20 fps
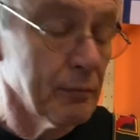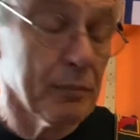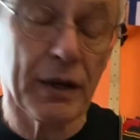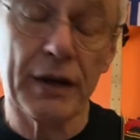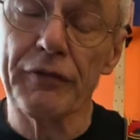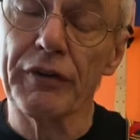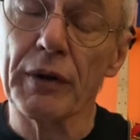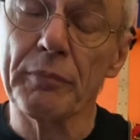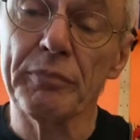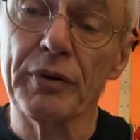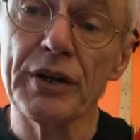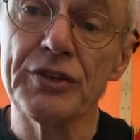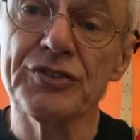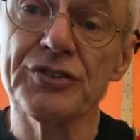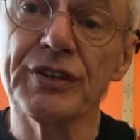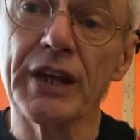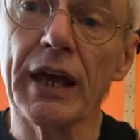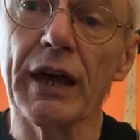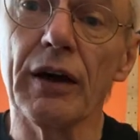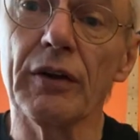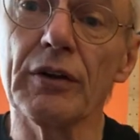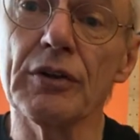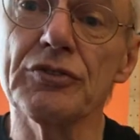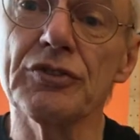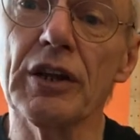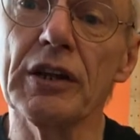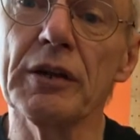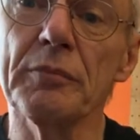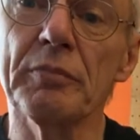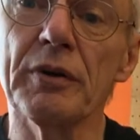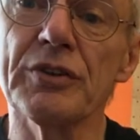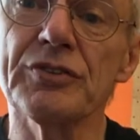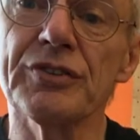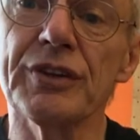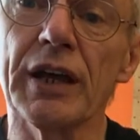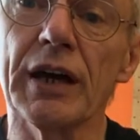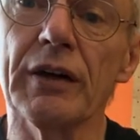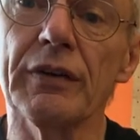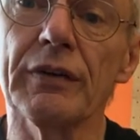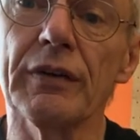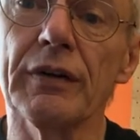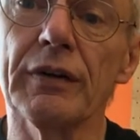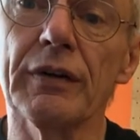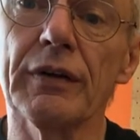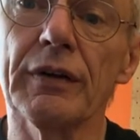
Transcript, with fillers: But if I press down, I slowly press down,